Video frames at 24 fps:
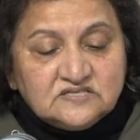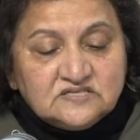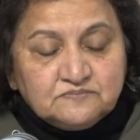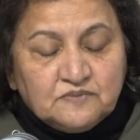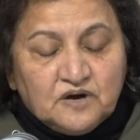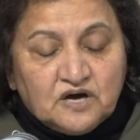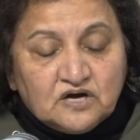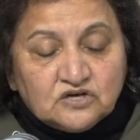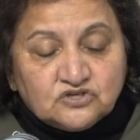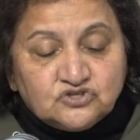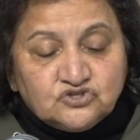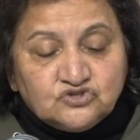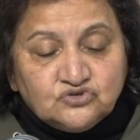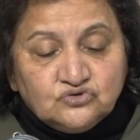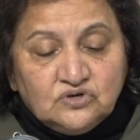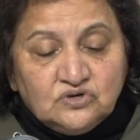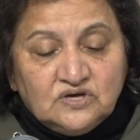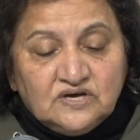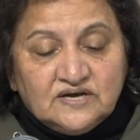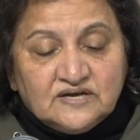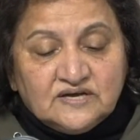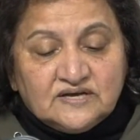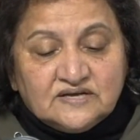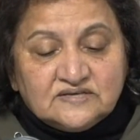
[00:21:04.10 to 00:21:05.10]

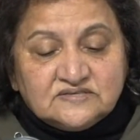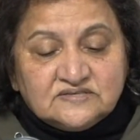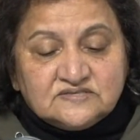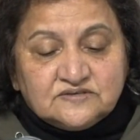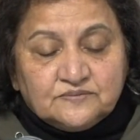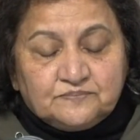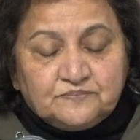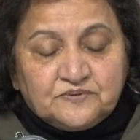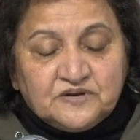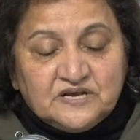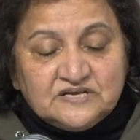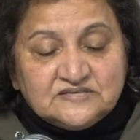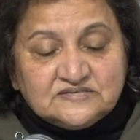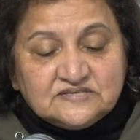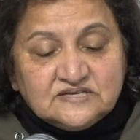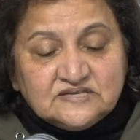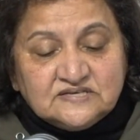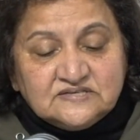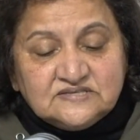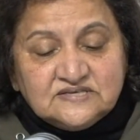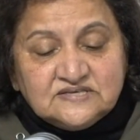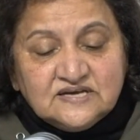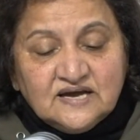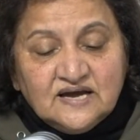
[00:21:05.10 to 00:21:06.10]
Magashula against the
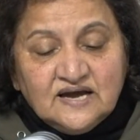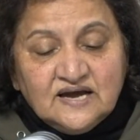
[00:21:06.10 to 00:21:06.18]
President